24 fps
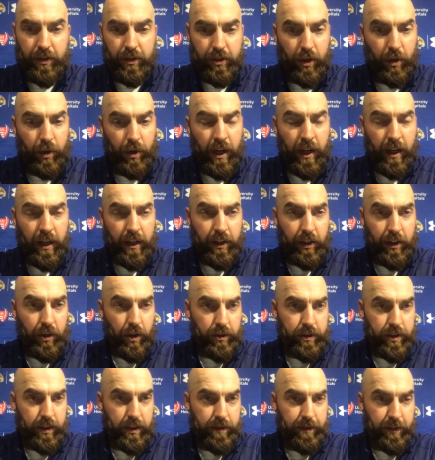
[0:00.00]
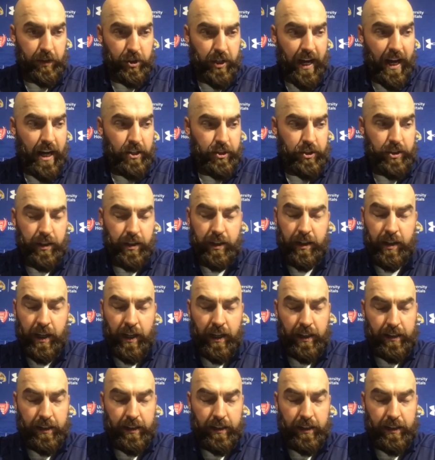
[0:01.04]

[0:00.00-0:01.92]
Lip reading: So, you know, for Josh to